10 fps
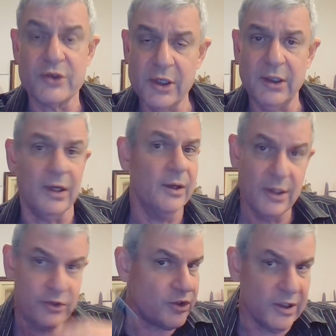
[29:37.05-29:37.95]
cheating.
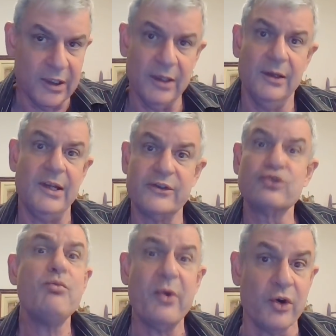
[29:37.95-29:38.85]
Cheating has
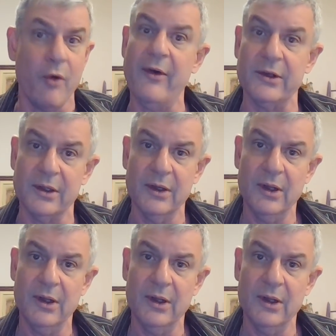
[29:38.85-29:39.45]
supernovaed,